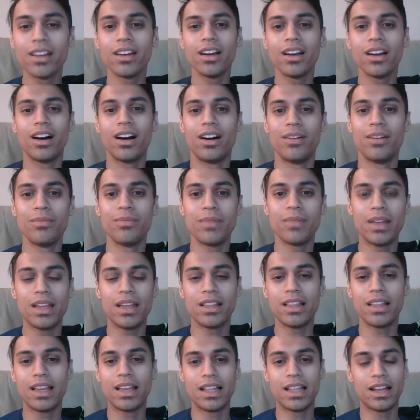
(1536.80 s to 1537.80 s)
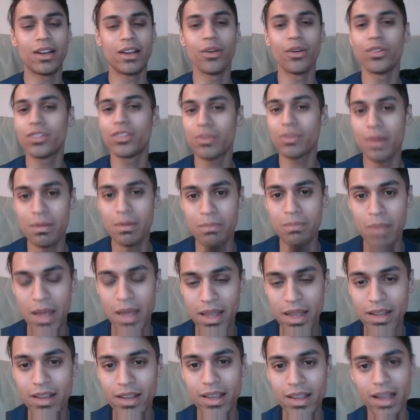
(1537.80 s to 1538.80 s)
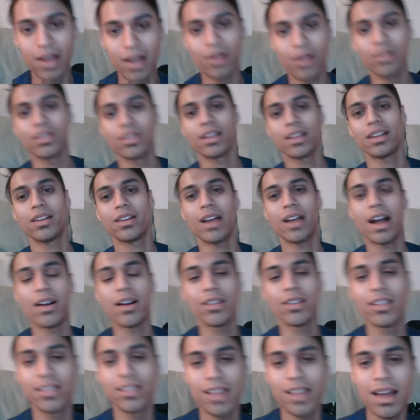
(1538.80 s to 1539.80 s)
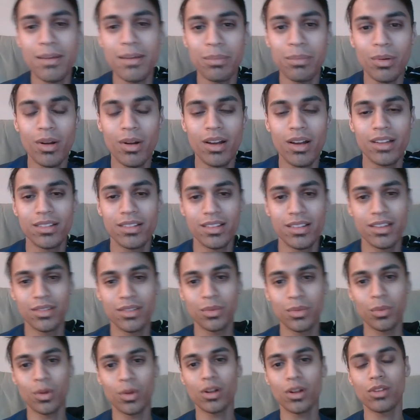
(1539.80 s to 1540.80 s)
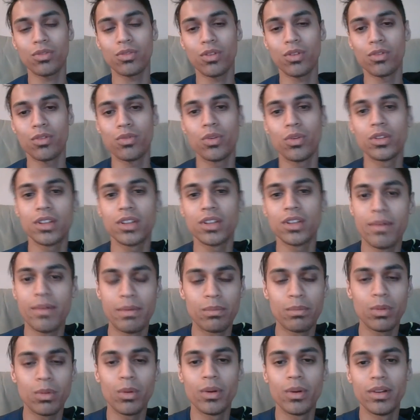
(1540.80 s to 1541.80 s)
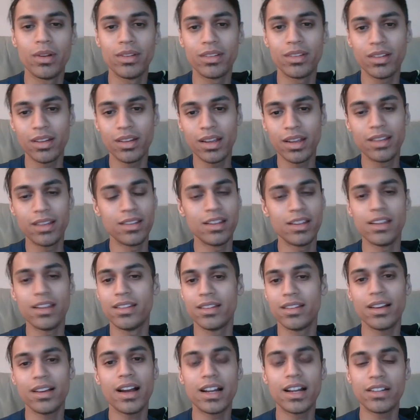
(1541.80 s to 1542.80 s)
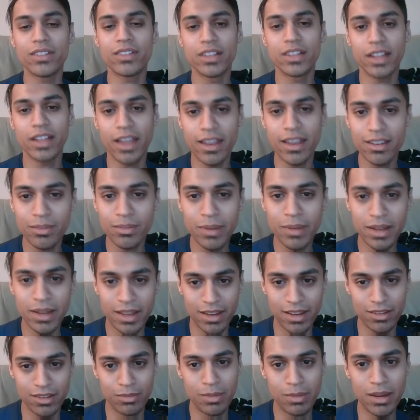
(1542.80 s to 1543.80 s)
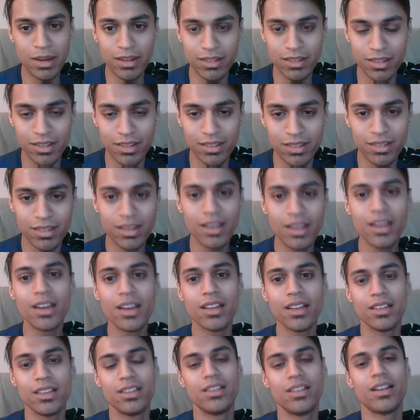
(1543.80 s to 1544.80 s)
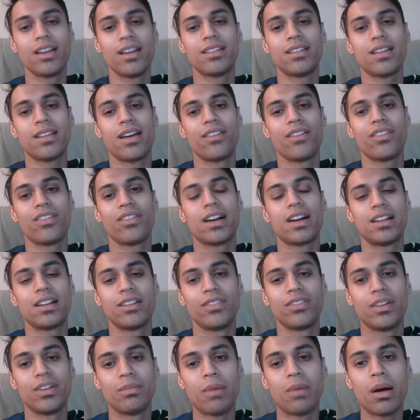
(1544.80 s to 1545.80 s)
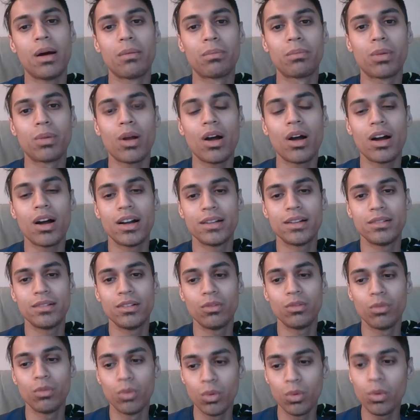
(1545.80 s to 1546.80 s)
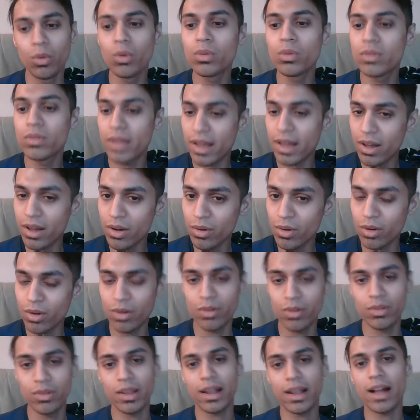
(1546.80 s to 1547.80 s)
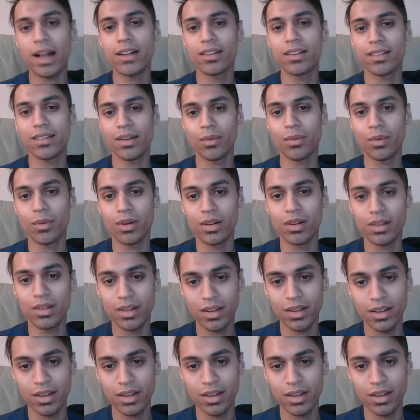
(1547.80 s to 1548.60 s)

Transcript: and it goes to my bank account. Like, how does that process work for full-time employees? Is it kind of on a case-by-case basis? Do you guys have kind of a broad rule now, or like how does that work?